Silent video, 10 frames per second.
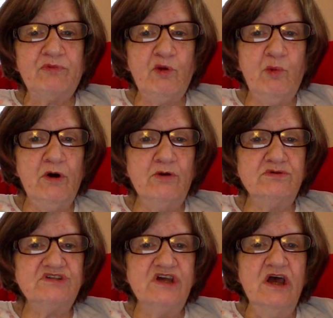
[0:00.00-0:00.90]

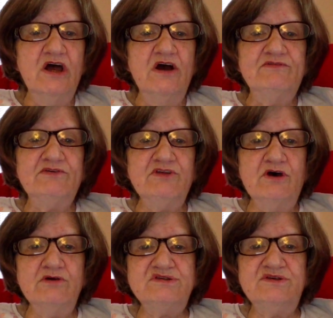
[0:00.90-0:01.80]
Quote, for
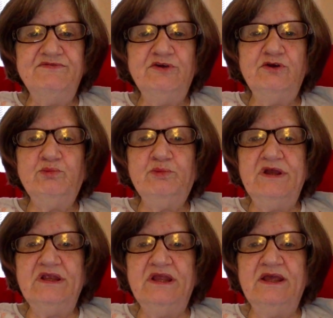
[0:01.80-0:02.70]
those of you
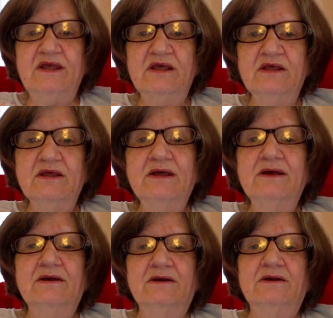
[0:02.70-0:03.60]
reading
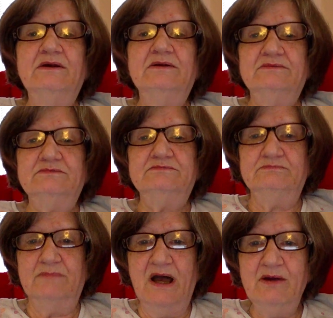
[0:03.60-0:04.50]

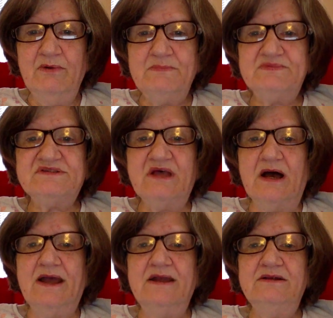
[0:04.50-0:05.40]
my
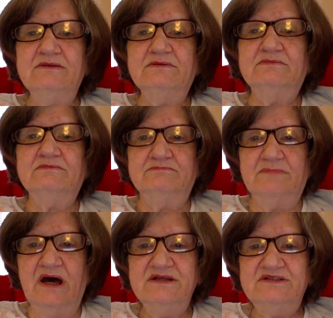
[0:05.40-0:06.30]
website,
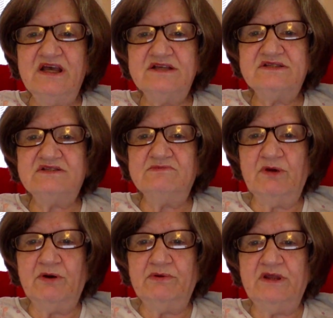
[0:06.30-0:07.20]
my
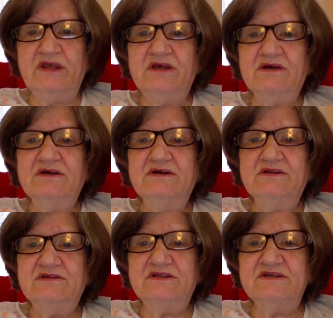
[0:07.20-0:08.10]
testimony,
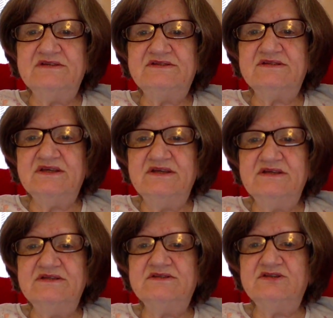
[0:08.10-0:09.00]
this
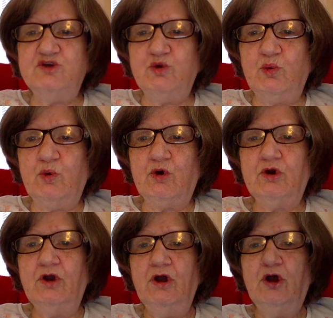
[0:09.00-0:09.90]
is
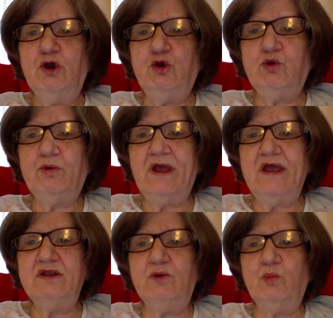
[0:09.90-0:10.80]
your
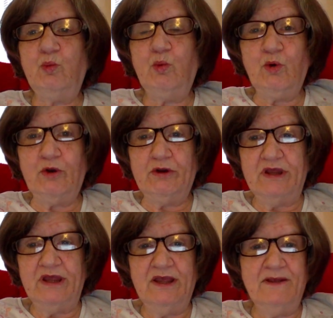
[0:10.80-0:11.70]
great
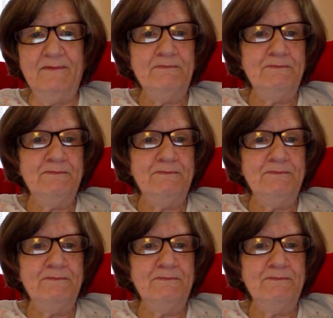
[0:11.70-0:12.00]
warning,